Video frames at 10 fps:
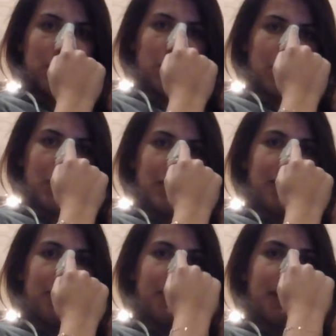really
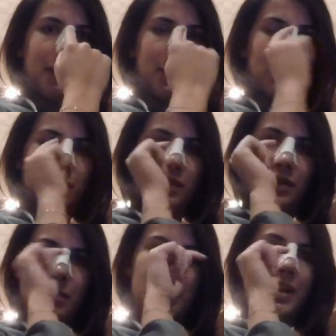deviated here. It was
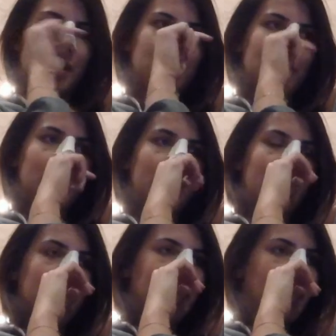completely to the
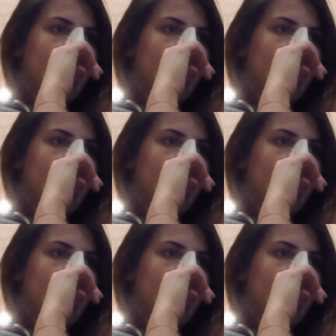left.